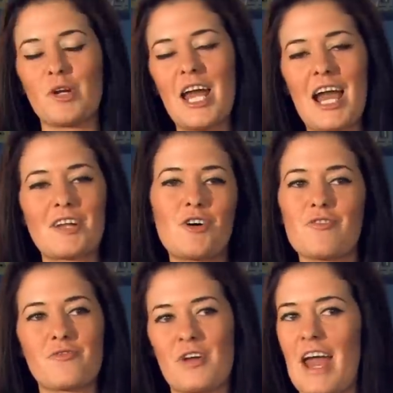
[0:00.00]
We're gonna act all
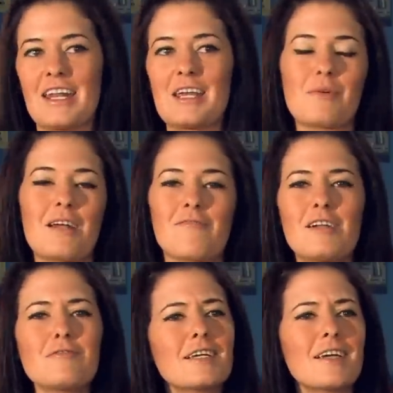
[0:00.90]
fratty, whatever.
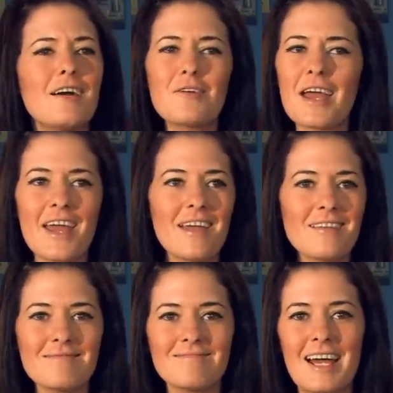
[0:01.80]
And I was like, okay,
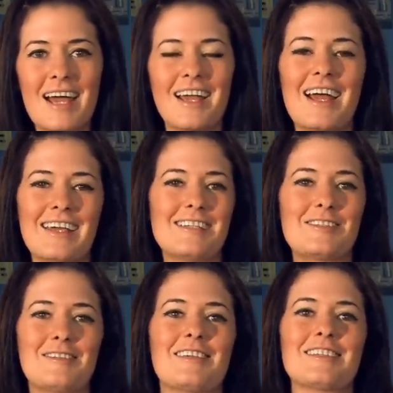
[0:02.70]
I, I can
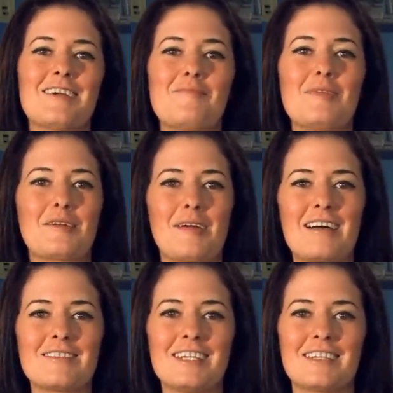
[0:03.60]
do this. I've been
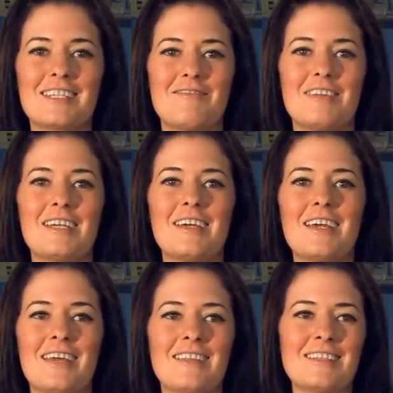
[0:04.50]
around
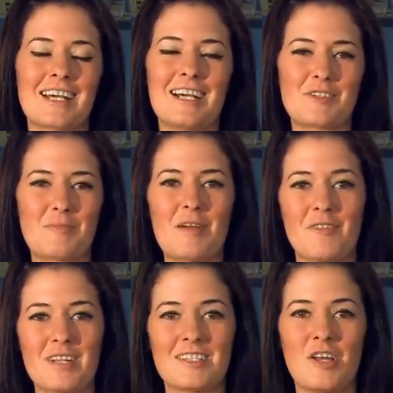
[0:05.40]
TSTV and these guys are my
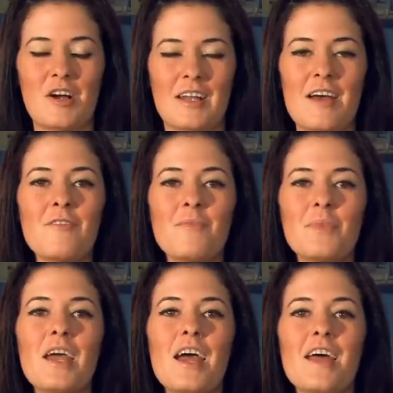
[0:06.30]
friends long enough
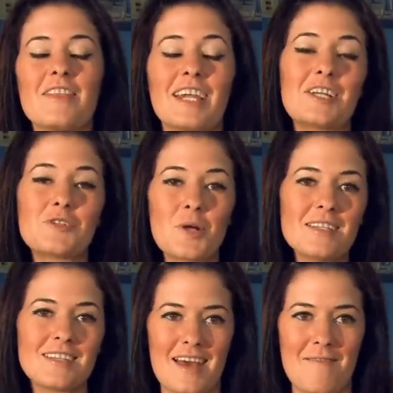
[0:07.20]
that I
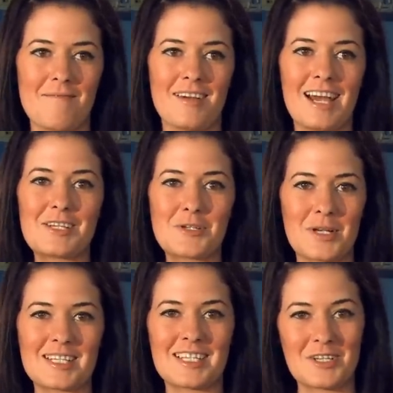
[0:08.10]
trust them. I
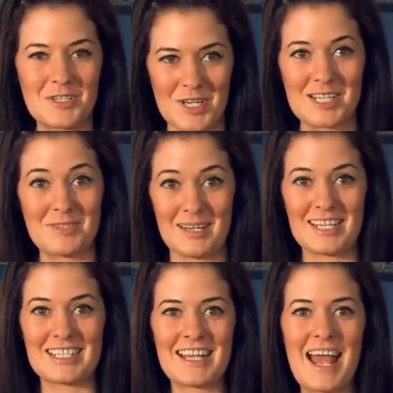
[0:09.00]
trust their
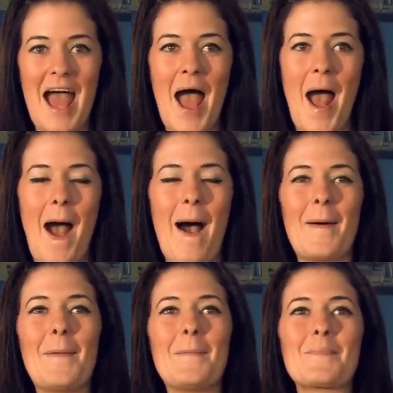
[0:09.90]
judgment.
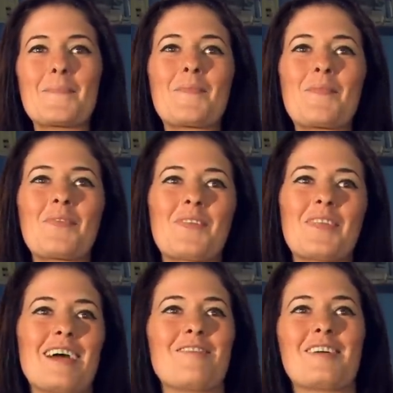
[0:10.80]
Um,
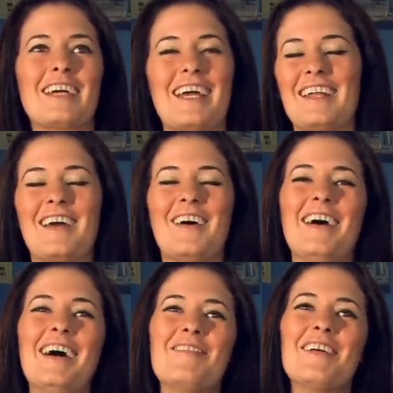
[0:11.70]
never again, no.
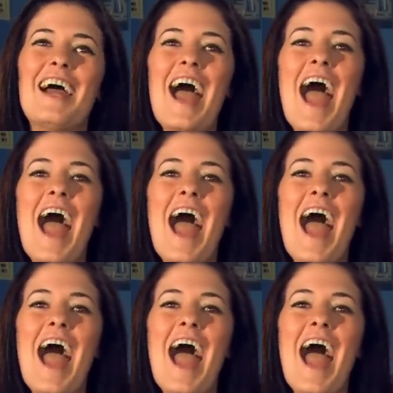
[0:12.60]
Um,